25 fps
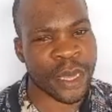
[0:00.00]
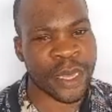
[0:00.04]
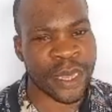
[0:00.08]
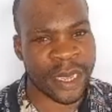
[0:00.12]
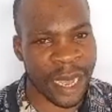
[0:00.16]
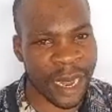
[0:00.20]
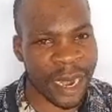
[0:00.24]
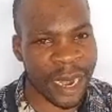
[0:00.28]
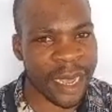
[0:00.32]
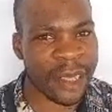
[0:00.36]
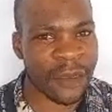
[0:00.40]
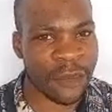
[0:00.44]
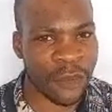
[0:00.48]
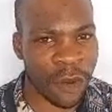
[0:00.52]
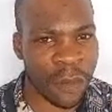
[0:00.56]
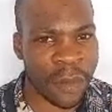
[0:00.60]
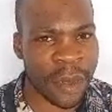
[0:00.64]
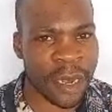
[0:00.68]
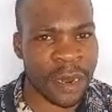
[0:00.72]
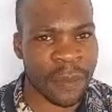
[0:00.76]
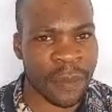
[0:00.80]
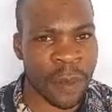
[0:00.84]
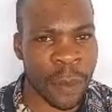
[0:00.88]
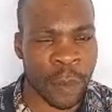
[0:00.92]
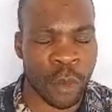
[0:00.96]
challenge for
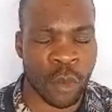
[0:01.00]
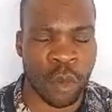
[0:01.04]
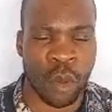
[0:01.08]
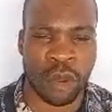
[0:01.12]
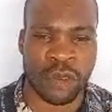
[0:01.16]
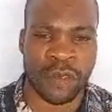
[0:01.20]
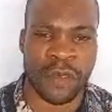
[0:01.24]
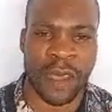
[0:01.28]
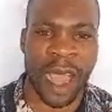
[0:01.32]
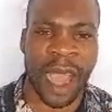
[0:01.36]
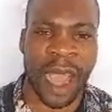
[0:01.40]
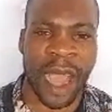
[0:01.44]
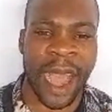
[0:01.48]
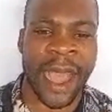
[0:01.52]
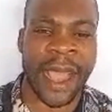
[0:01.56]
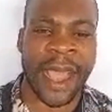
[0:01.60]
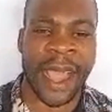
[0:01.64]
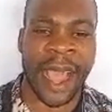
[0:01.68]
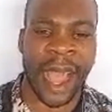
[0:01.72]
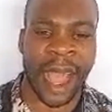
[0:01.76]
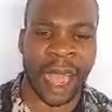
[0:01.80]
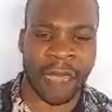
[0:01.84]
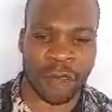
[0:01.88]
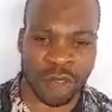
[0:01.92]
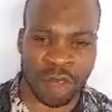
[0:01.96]
many people, because I
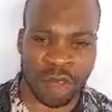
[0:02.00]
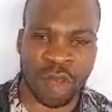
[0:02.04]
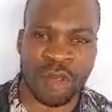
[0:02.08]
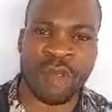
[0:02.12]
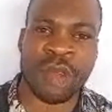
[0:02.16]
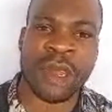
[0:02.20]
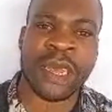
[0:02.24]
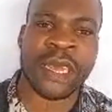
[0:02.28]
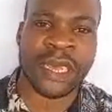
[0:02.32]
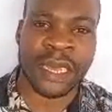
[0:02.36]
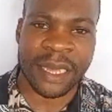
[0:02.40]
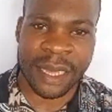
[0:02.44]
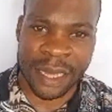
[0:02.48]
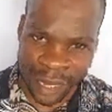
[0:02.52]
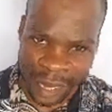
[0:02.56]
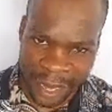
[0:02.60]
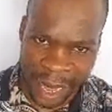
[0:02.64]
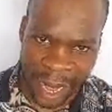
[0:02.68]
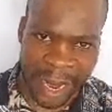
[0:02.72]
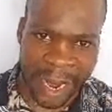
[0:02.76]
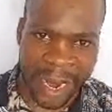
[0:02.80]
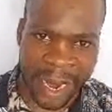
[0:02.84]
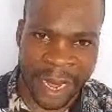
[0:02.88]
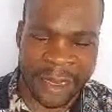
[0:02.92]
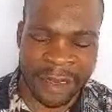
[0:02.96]
actually
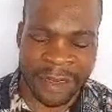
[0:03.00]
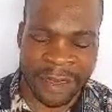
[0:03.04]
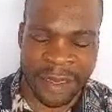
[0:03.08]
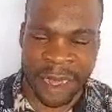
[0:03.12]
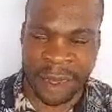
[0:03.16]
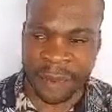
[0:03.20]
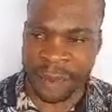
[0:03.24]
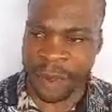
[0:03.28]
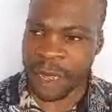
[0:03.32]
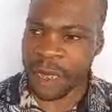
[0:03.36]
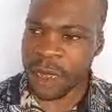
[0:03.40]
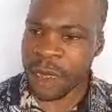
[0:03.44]
challenge them.